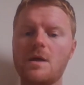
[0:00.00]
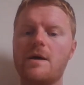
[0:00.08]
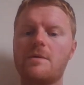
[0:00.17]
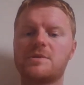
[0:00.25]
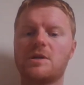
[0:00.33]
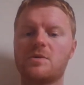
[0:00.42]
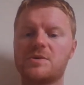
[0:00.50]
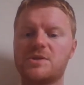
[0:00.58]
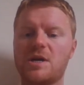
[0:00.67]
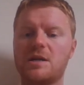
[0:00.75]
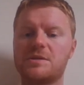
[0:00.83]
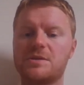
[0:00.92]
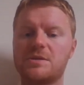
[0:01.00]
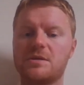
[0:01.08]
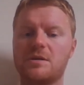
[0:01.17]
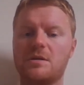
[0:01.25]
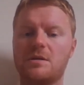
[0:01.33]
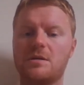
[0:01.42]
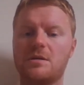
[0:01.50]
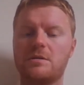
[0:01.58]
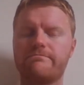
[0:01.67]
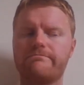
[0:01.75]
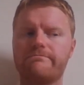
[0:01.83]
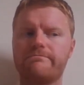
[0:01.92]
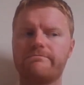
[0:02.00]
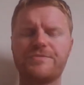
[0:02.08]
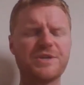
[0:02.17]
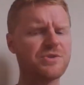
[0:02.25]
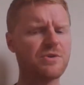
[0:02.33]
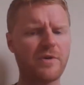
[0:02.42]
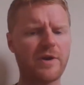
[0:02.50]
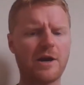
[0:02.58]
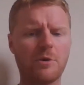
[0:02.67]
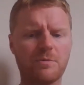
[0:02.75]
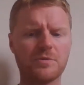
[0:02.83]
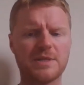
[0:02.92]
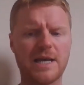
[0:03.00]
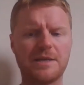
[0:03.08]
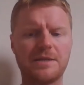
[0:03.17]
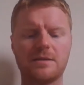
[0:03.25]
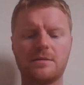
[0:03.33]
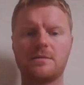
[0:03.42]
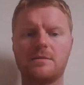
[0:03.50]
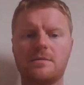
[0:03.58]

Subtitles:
There was a long silence. "That's not very helpful, Ted."